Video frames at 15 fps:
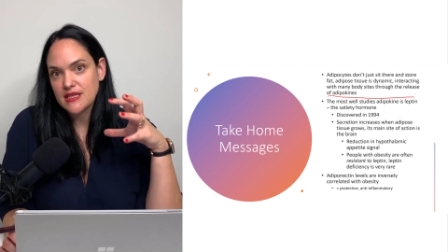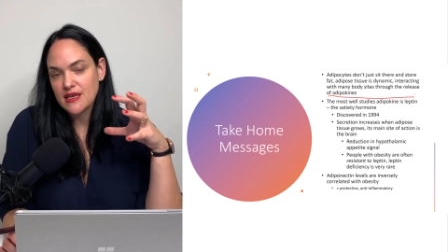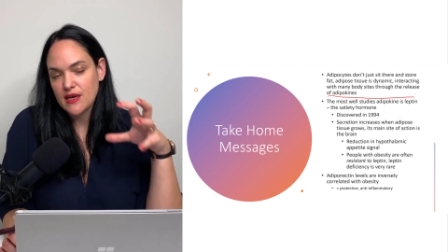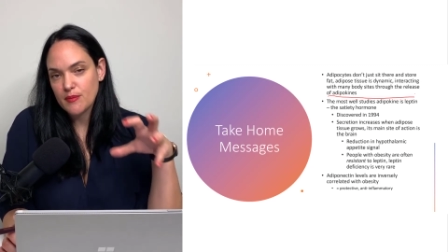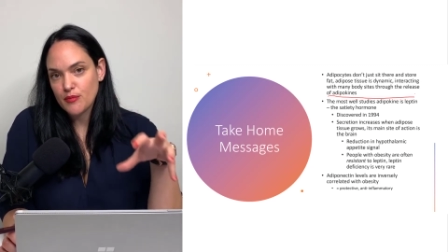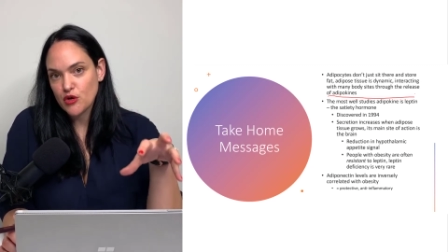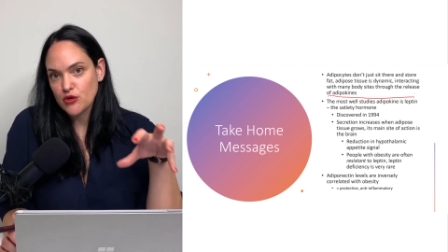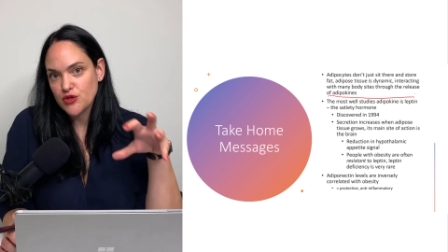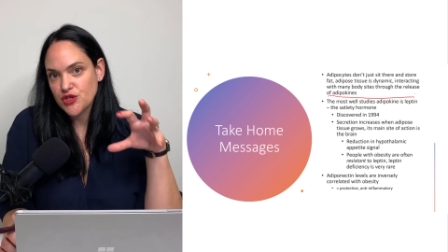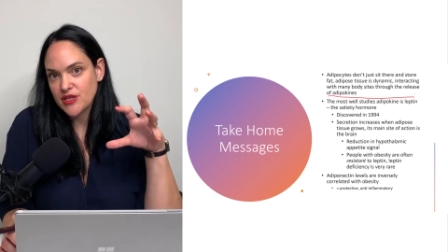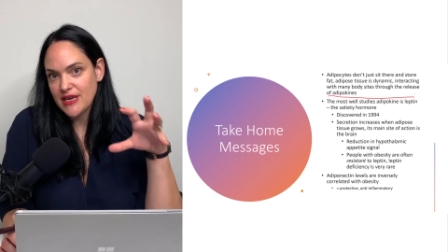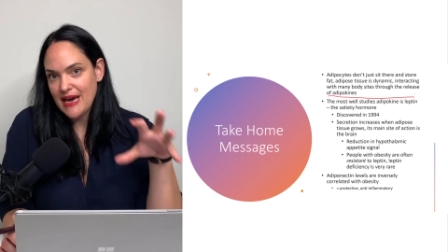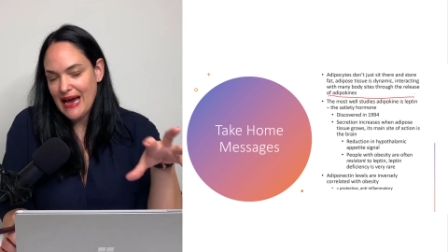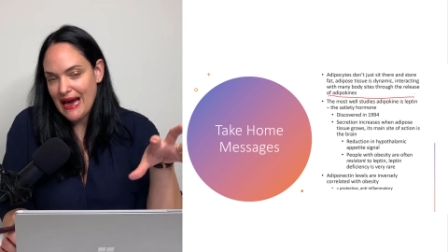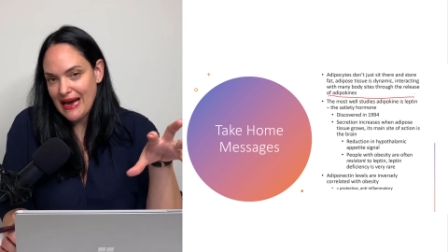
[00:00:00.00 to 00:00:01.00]
that a
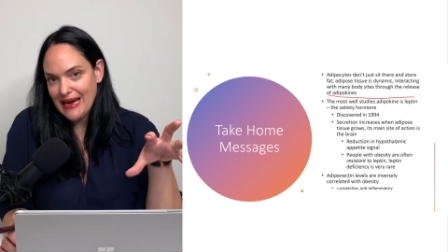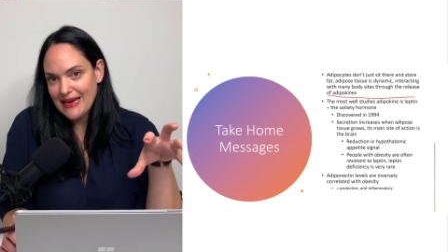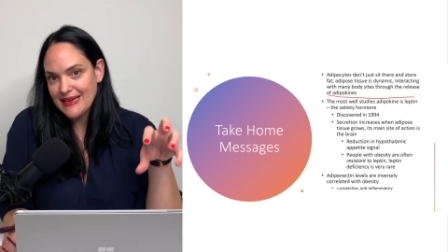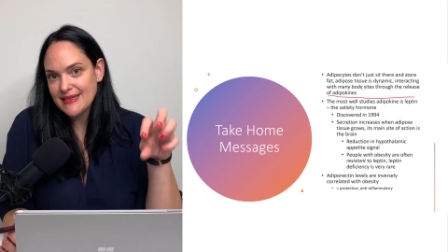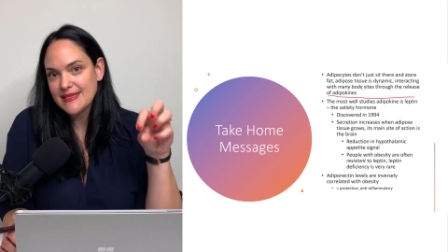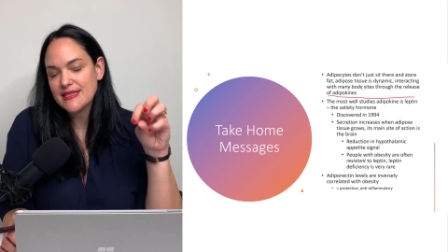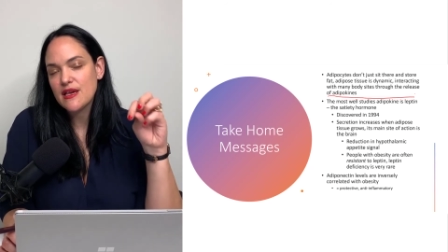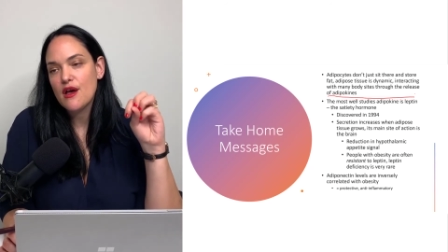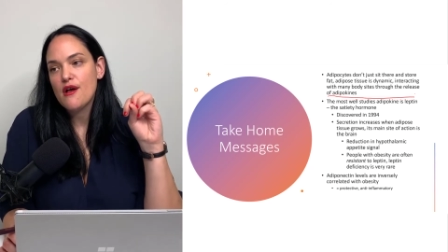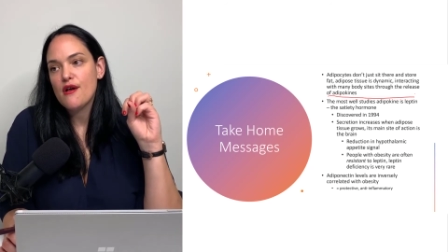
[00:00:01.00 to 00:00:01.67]
person has,